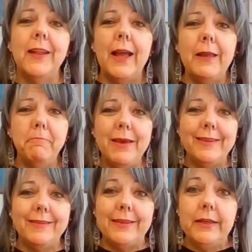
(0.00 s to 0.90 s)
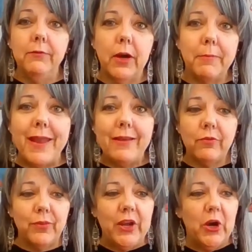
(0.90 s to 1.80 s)
Flying by the seat of our
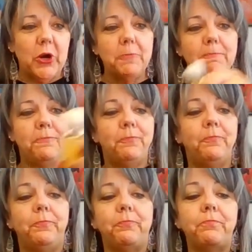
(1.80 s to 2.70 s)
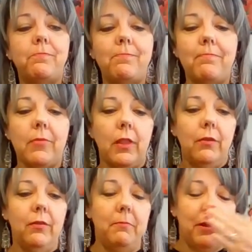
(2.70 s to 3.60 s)
pants, we are.
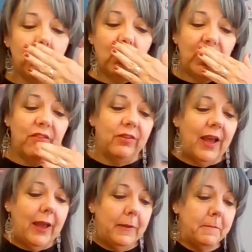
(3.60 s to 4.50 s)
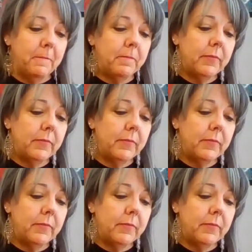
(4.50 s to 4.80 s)
It's the best way to fly.